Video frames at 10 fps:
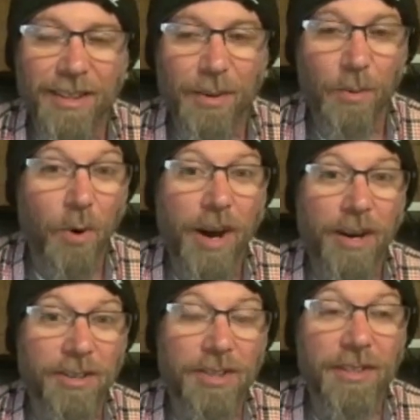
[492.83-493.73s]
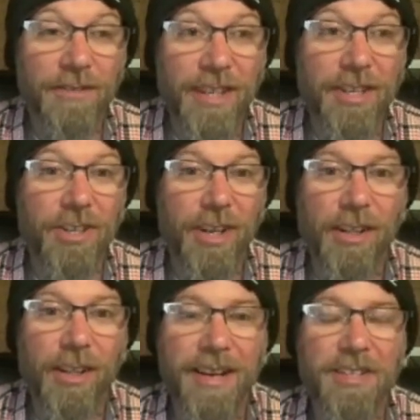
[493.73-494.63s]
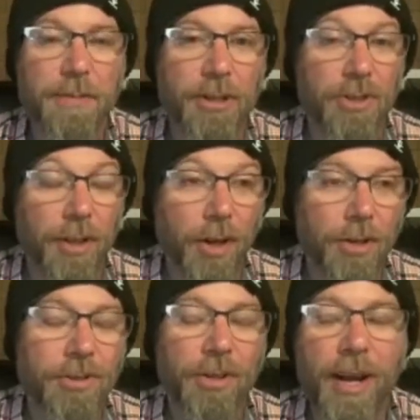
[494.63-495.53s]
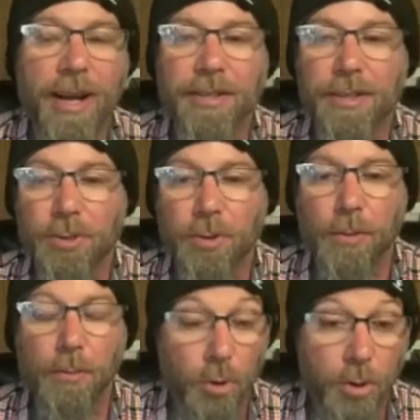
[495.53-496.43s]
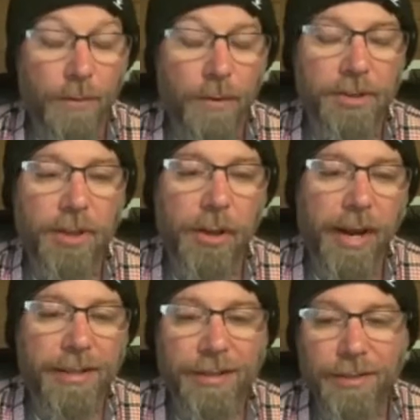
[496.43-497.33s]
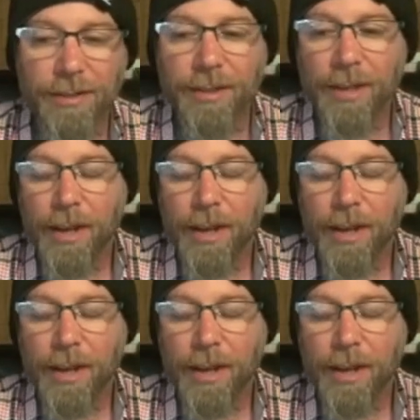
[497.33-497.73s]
the waters of teaching a class, especially larger classes or more diverse classes.